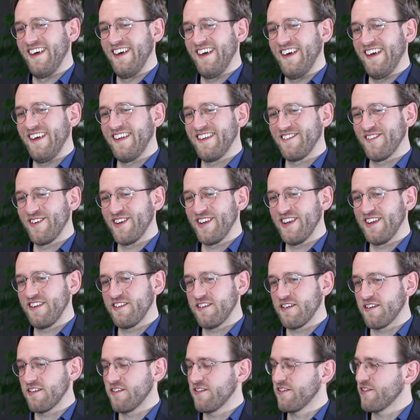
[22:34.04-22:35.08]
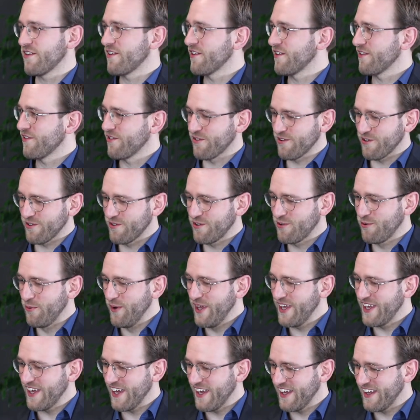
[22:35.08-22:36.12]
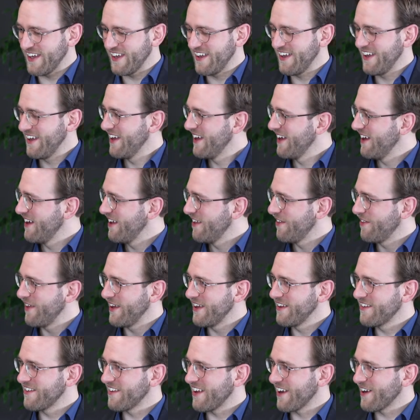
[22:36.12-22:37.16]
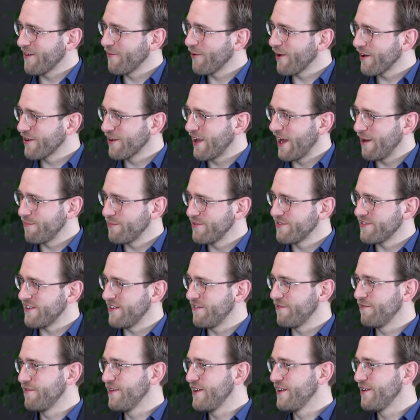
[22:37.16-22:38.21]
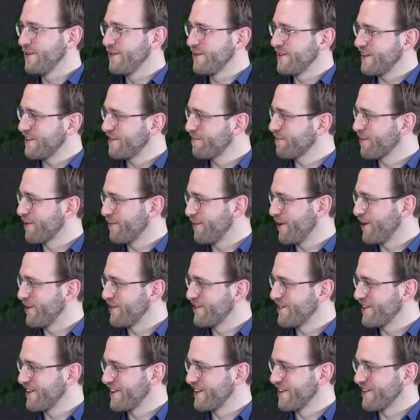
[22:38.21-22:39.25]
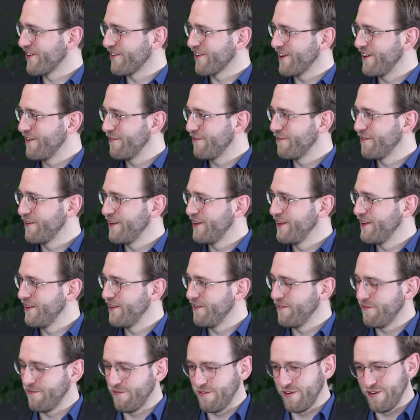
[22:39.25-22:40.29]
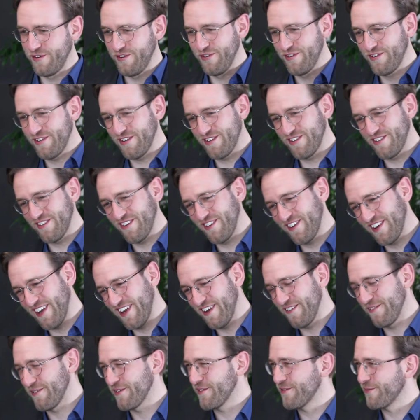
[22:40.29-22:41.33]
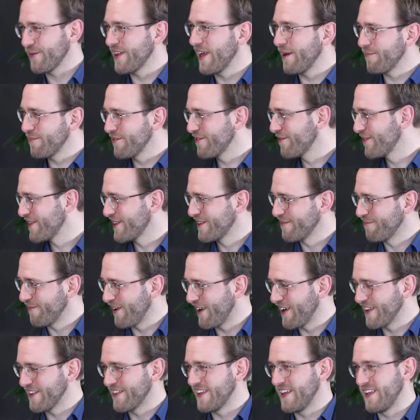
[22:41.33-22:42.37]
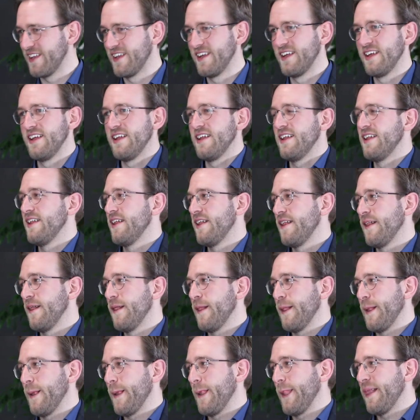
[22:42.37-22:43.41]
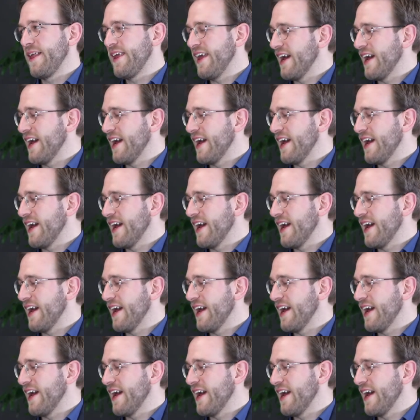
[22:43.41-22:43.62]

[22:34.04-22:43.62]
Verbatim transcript: is when they start sort of tweaking things like what happens if we do this promotion, or if we reduce the stock levels, what happens with demand then? Kind of like a simulation.